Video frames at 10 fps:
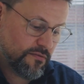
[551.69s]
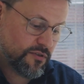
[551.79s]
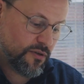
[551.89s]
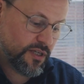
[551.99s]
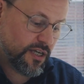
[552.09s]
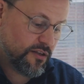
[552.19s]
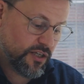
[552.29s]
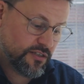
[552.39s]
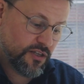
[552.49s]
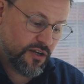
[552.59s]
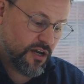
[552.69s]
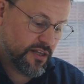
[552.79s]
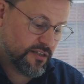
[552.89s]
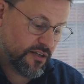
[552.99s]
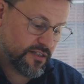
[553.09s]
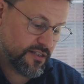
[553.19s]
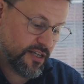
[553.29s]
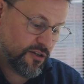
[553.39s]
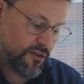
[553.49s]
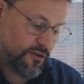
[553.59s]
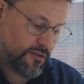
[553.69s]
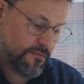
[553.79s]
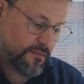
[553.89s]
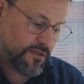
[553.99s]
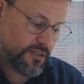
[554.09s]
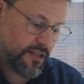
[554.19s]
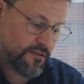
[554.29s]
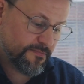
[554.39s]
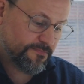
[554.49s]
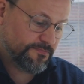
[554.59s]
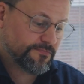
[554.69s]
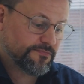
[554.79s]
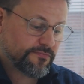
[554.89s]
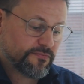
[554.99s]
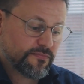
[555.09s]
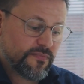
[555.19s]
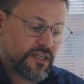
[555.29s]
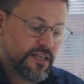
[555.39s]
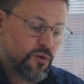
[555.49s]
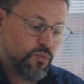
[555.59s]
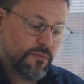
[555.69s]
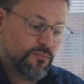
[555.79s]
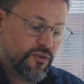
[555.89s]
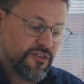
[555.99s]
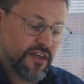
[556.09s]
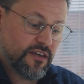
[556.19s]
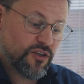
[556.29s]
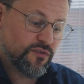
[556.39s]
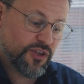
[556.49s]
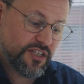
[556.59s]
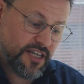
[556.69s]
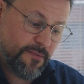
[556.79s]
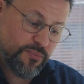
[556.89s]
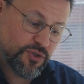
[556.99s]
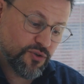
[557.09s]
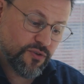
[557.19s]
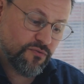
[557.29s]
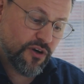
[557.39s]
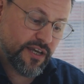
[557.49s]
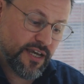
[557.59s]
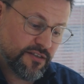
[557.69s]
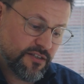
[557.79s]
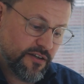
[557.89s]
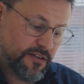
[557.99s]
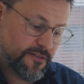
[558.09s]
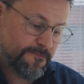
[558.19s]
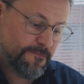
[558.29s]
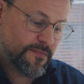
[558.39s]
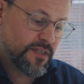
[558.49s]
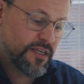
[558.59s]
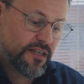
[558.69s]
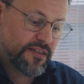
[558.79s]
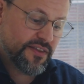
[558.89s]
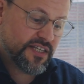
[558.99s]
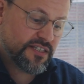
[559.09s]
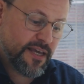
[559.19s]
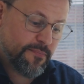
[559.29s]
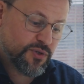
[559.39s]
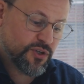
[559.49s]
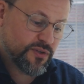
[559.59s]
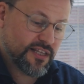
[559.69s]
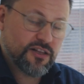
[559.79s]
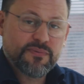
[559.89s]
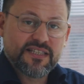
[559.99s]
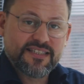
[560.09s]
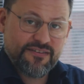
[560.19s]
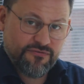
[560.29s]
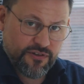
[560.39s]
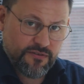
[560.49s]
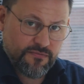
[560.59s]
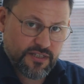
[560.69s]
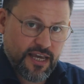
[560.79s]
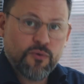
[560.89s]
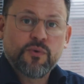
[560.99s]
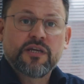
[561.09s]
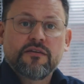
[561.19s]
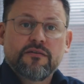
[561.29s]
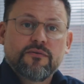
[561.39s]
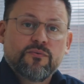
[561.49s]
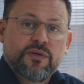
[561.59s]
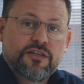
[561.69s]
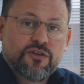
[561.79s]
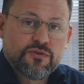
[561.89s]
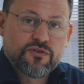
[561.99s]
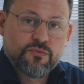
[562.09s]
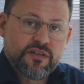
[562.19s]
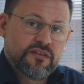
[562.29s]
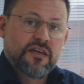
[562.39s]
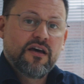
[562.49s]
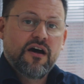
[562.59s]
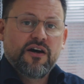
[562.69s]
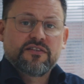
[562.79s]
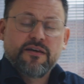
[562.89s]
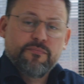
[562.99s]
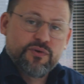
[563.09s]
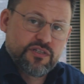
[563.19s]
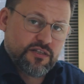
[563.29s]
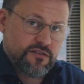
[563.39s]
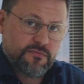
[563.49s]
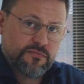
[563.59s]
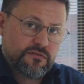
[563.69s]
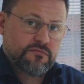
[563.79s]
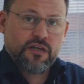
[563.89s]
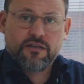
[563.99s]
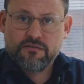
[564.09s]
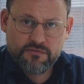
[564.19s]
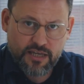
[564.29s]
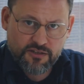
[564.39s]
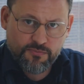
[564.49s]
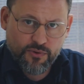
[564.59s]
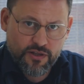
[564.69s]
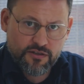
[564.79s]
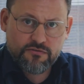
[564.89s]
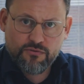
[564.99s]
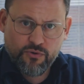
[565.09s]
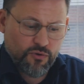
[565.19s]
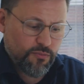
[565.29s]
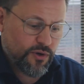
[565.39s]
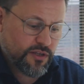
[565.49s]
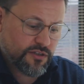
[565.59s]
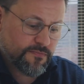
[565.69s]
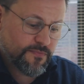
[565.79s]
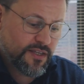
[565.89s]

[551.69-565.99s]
So I get a nice early night at 10 o'clock set. Now, one more thing, you've got the temperature on the right-hand side. Now, this temperature is a little bit different to how we're used to with high temperature systems like gas boilers, oil boilers.